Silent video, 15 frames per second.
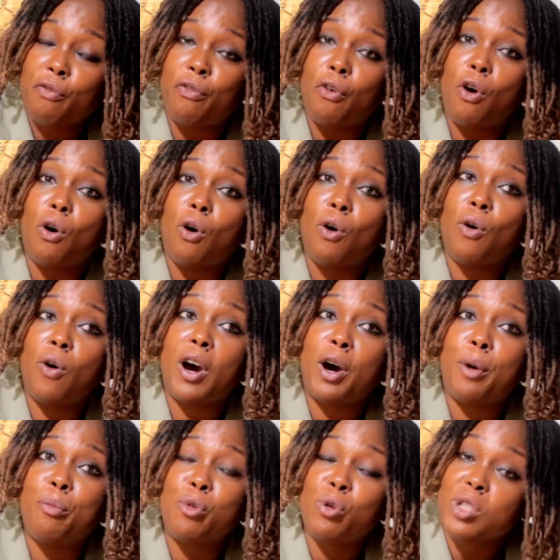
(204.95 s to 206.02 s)
for
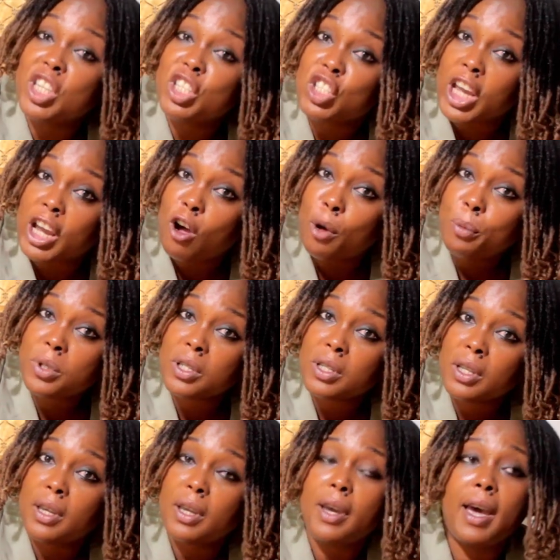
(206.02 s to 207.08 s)
routine checkups
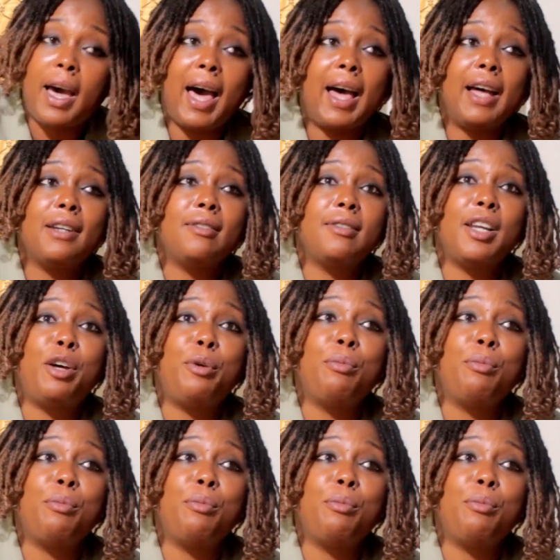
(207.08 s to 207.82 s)
and